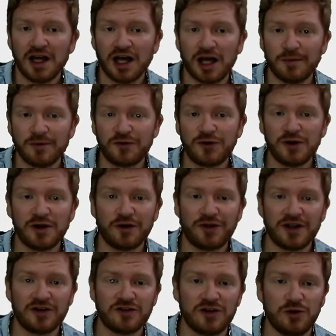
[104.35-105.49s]
A few little
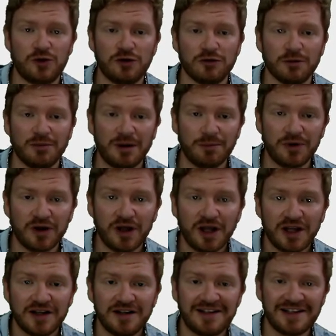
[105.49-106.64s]
things that you can remember.
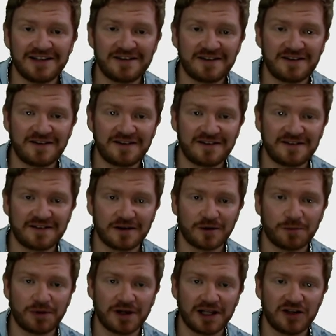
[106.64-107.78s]

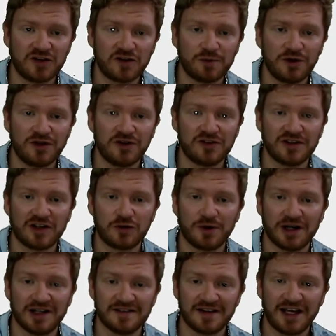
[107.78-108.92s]
Displacement, so that's
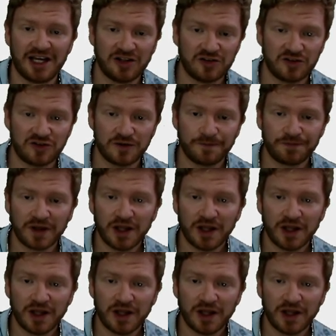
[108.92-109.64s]
why it's S.